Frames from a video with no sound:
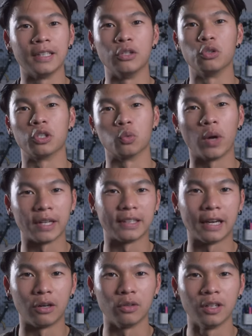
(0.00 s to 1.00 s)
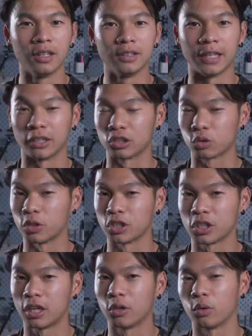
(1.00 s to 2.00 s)
that you can write down, take a
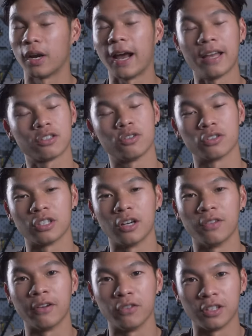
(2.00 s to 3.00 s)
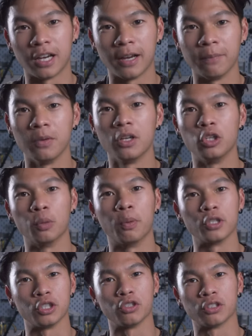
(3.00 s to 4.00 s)
screenshot, or ask yourself every time you're
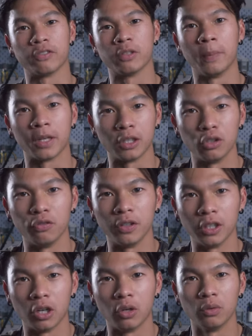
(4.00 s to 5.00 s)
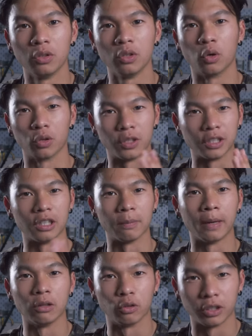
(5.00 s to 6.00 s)
pushing yourself to make a new video or thinking
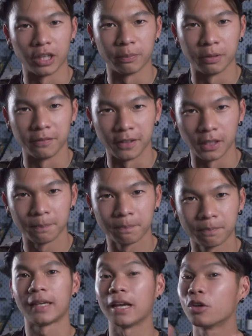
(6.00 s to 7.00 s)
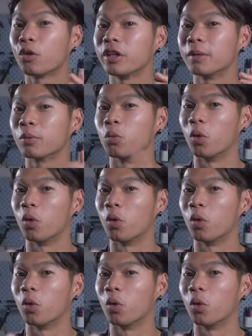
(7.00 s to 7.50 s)
about learning FPV. Category number